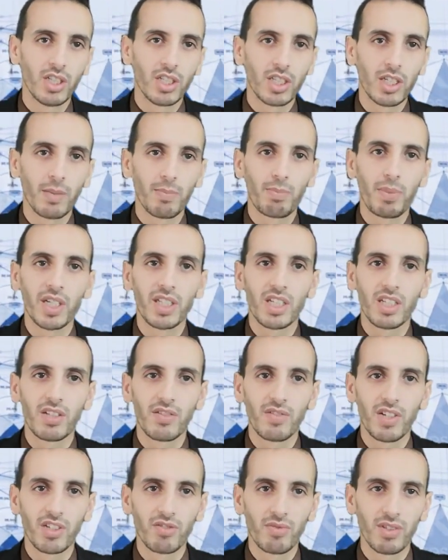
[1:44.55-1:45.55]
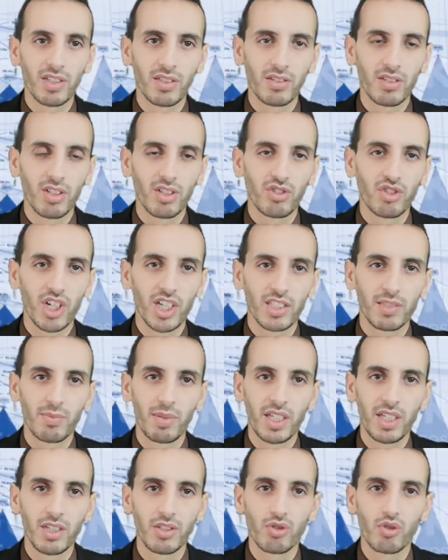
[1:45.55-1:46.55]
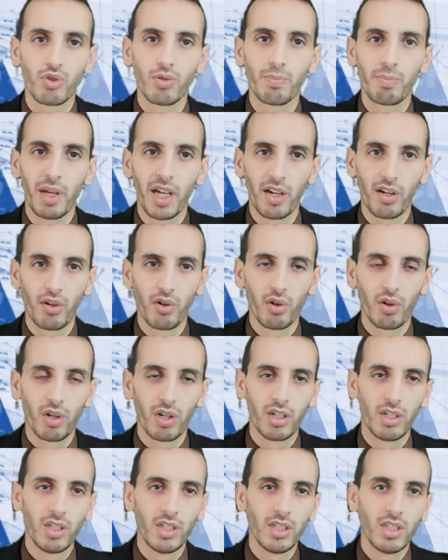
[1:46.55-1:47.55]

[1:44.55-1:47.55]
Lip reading: Competitive advantage as being superior,